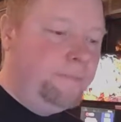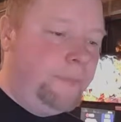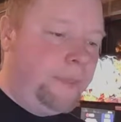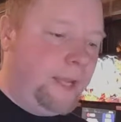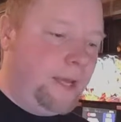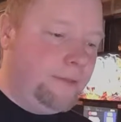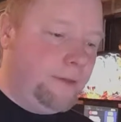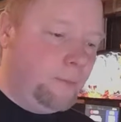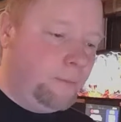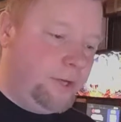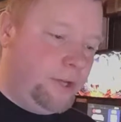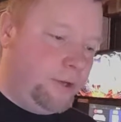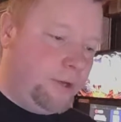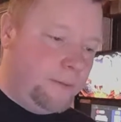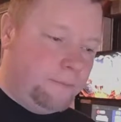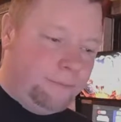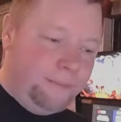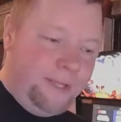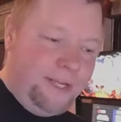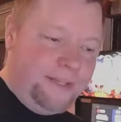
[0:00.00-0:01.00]
and then when you
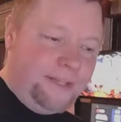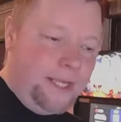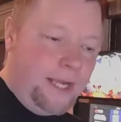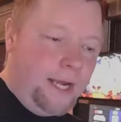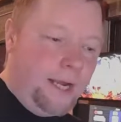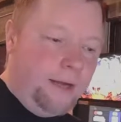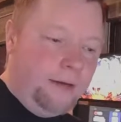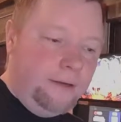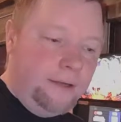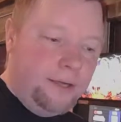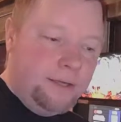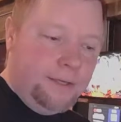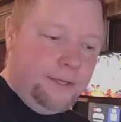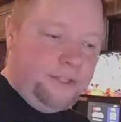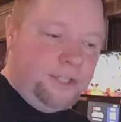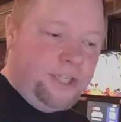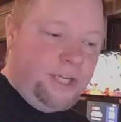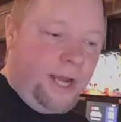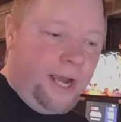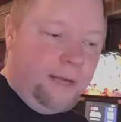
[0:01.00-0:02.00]
complete that, a
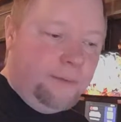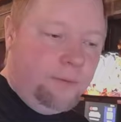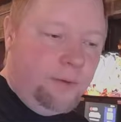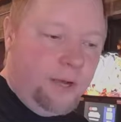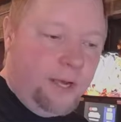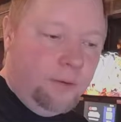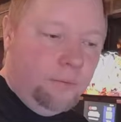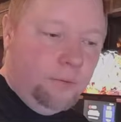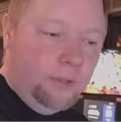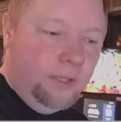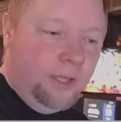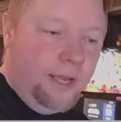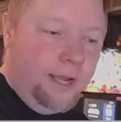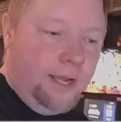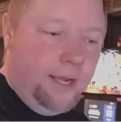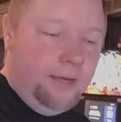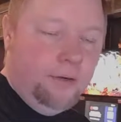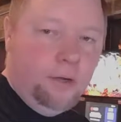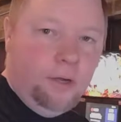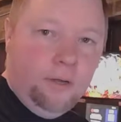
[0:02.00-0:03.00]
jackpot will
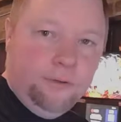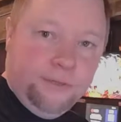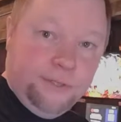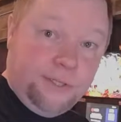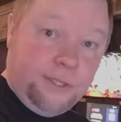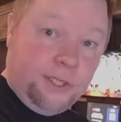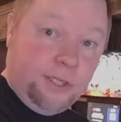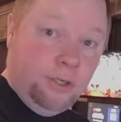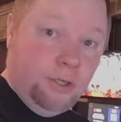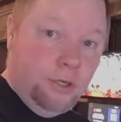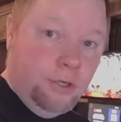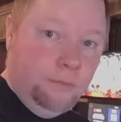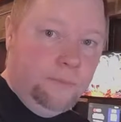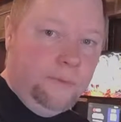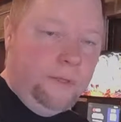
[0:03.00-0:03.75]
light on the scoop.